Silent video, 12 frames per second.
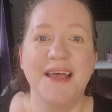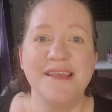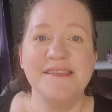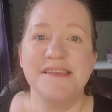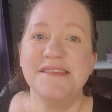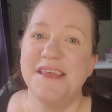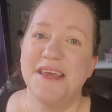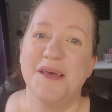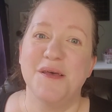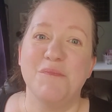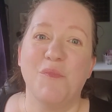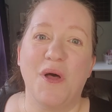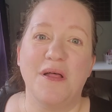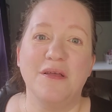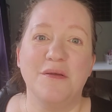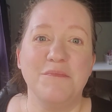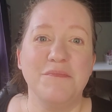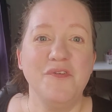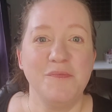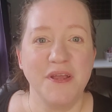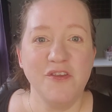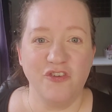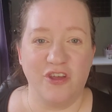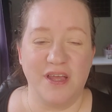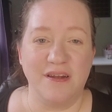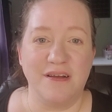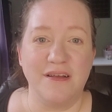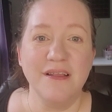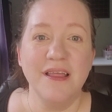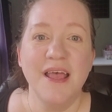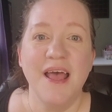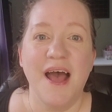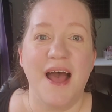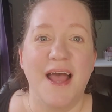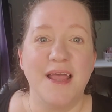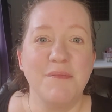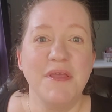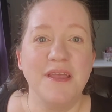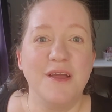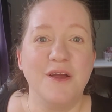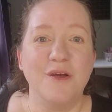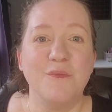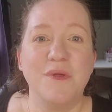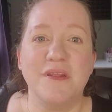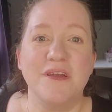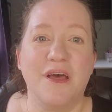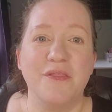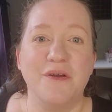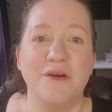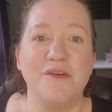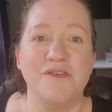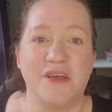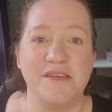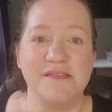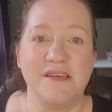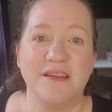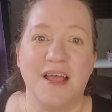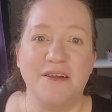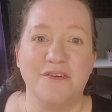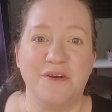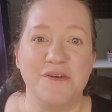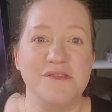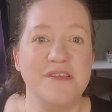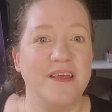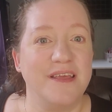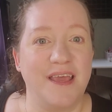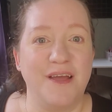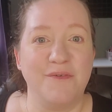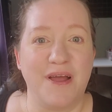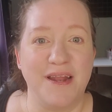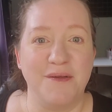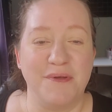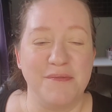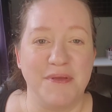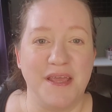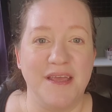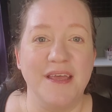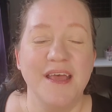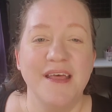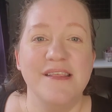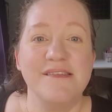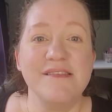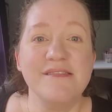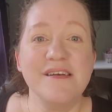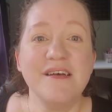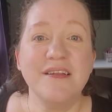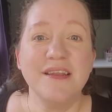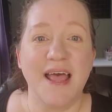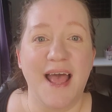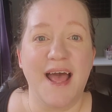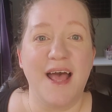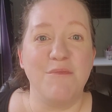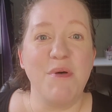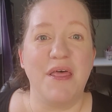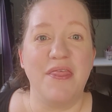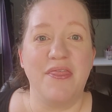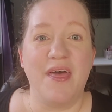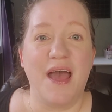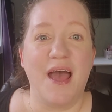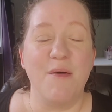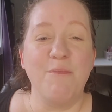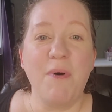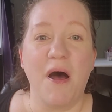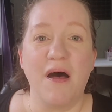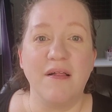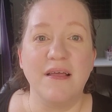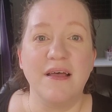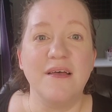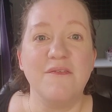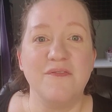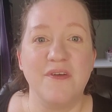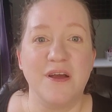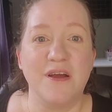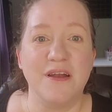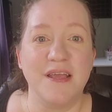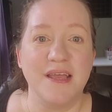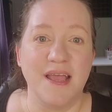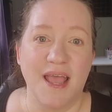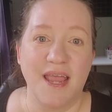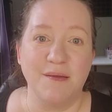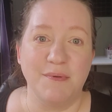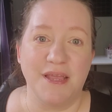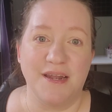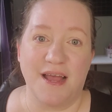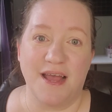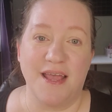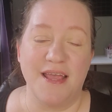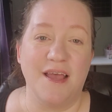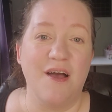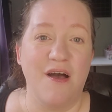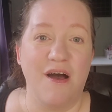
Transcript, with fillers: guys, it's Kim. Welcome to my channel. I'm here with another Dust Collectors Get Ready With Me. This is a collab that Paula, Verity, Amy, and I